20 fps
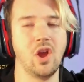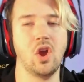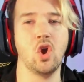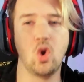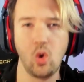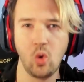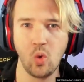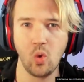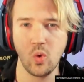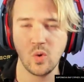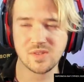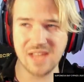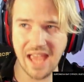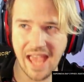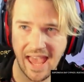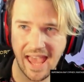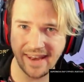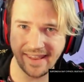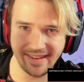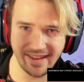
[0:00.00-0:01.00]
Who's
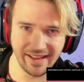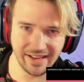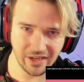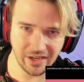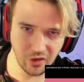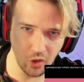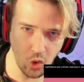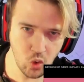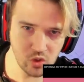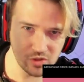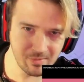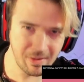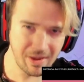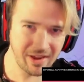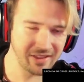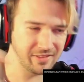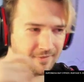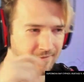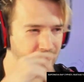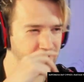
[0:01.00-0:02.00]
editing and who's
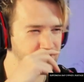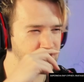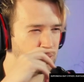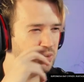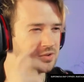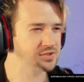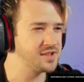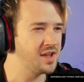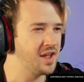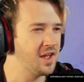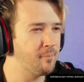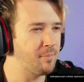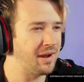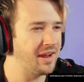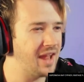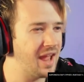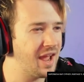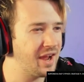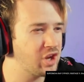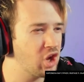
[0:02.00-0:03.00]
making the visuals?
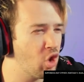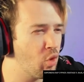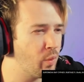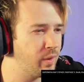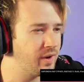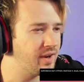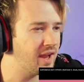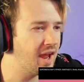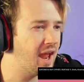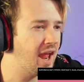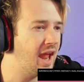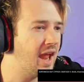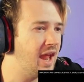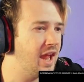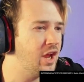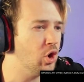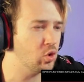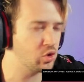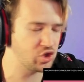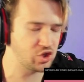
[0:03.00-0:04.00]
By Echo and
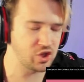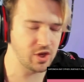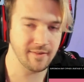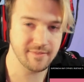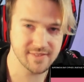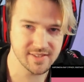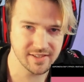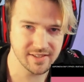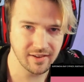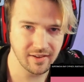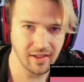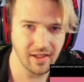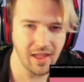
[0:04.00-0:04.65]
AoShift.